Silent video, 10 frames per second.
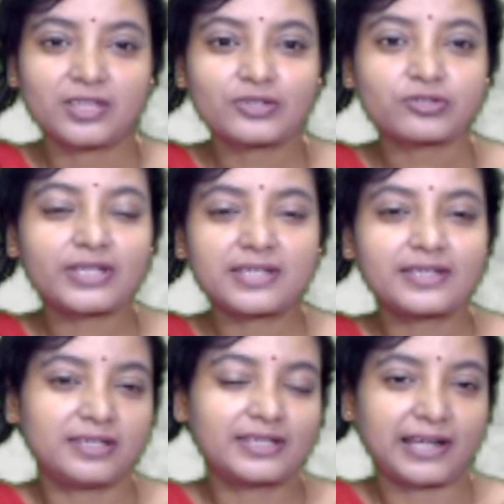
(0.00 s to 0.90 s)
so that
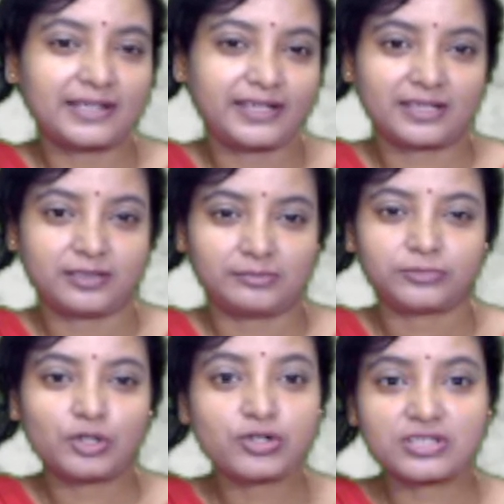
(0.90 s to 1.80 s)
he can take
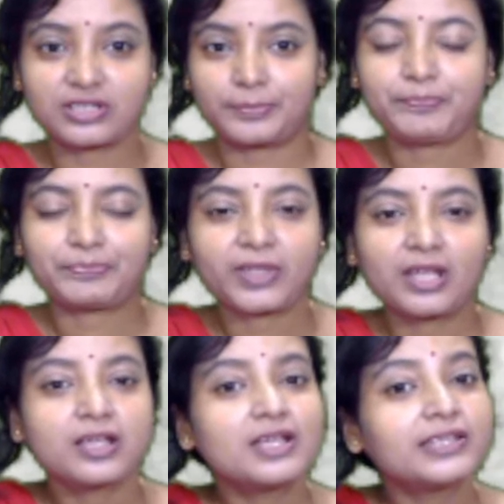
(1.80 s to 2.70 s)
good sleep.
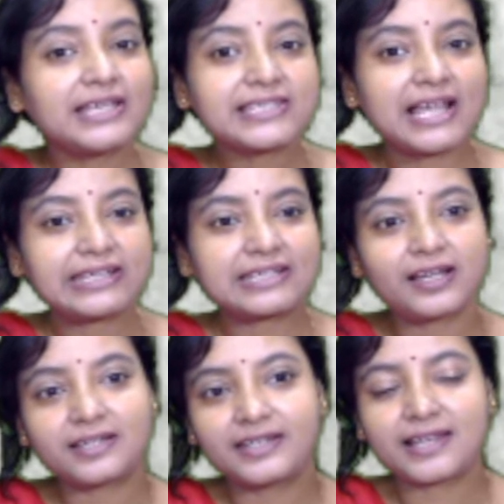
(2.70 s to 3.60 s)
Then
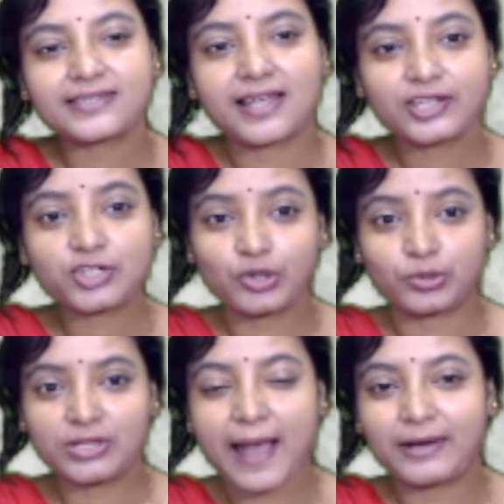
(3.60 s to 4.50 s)
Chanticleer tells her a
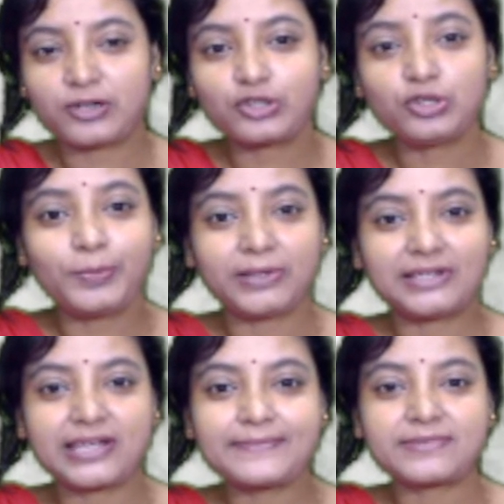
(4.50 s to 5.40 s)
story about two
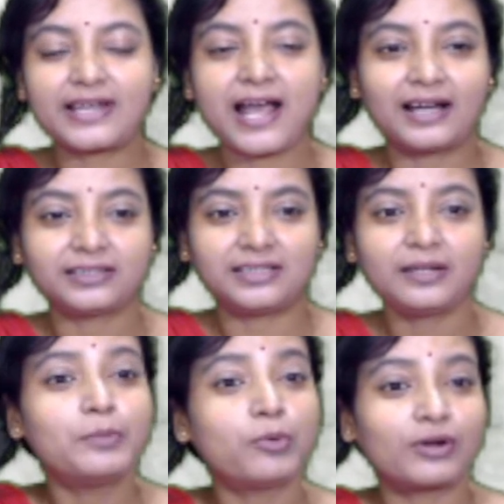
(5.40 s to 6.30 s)
pilgrims and other
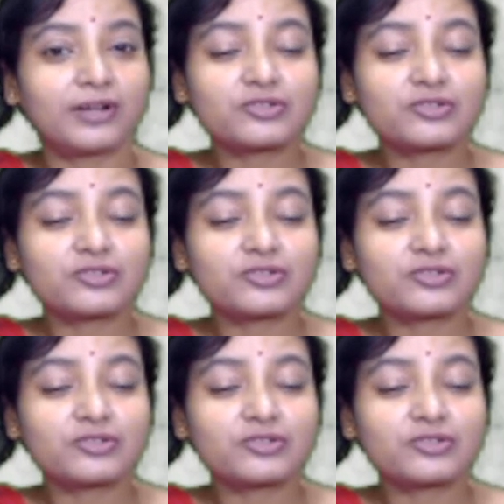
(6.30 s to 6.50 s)
moral